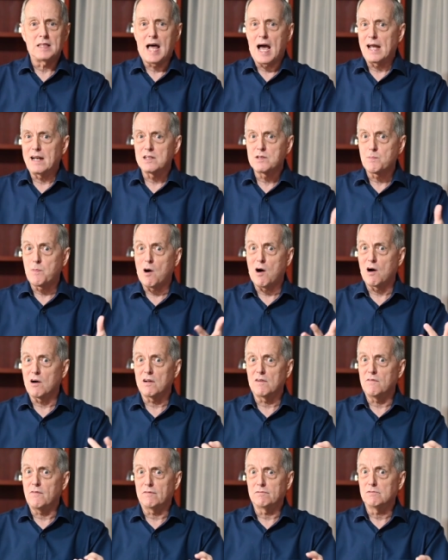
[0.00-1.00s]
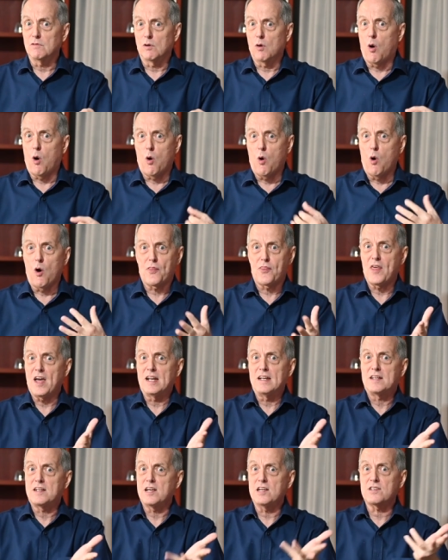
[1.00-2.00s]
that as part of
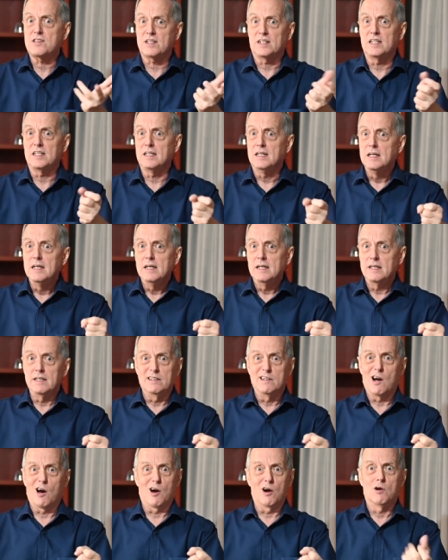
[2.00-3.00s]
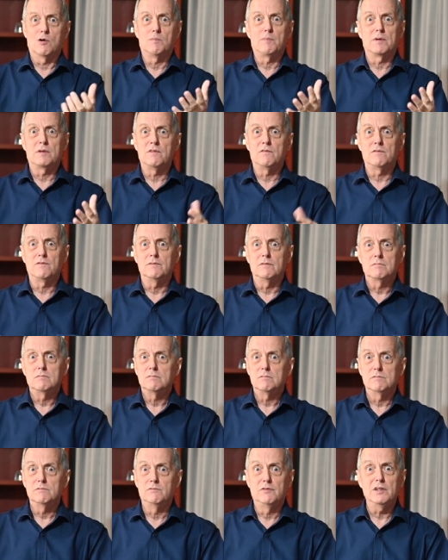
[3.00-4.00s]
authenticity in urban
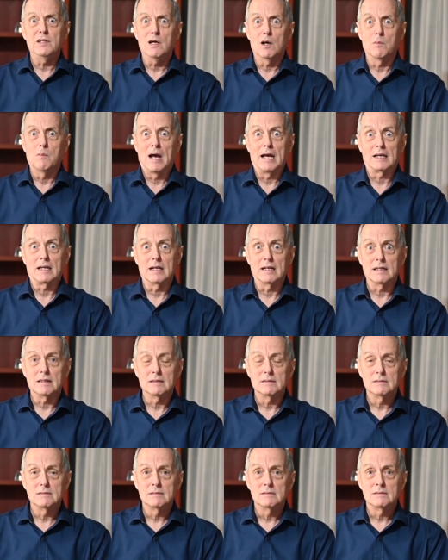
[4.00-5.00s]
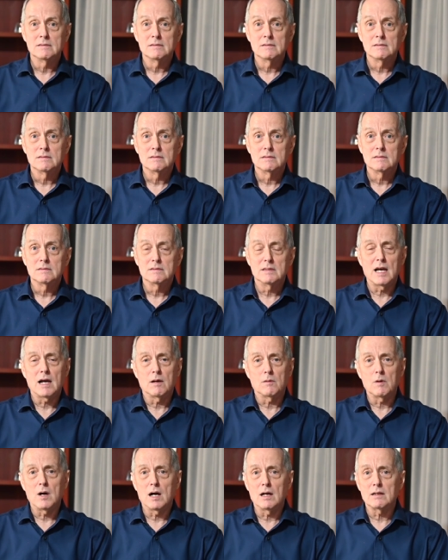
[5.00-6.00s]
video making.
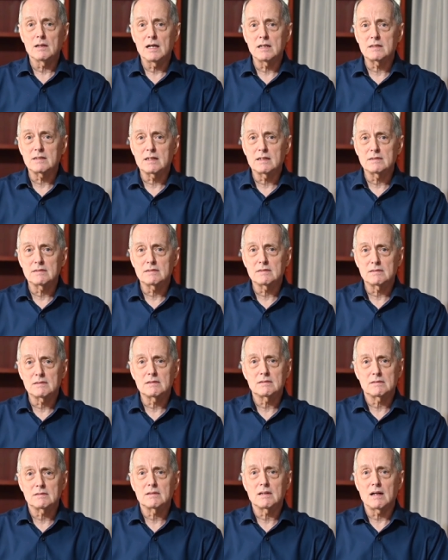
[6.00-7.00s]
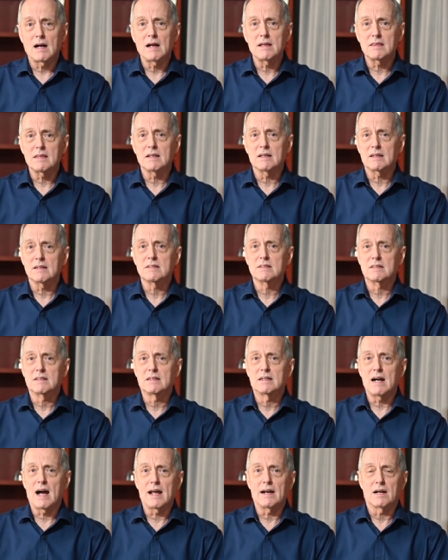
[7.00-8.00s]
Yeah, well, that I think has
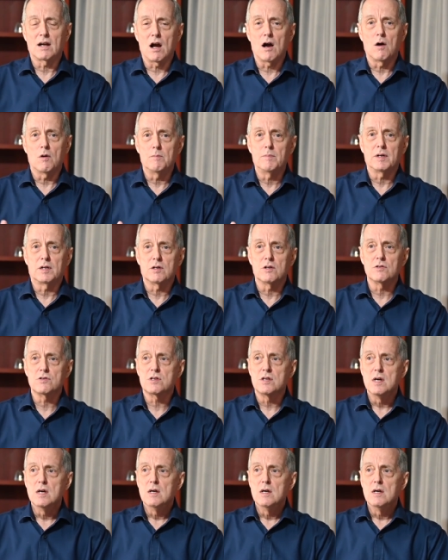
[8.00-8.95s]
got to go, because